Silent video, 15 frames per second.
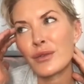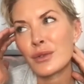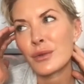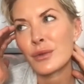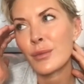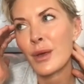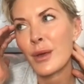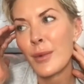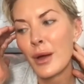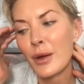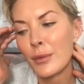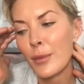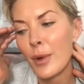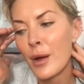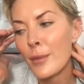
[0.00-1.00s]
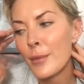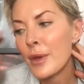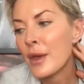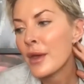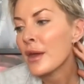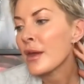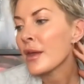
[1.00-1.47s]
told me about your mom
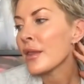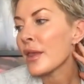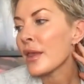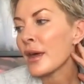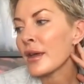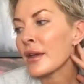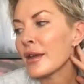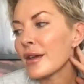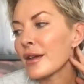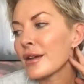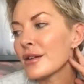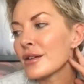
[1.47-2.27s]
that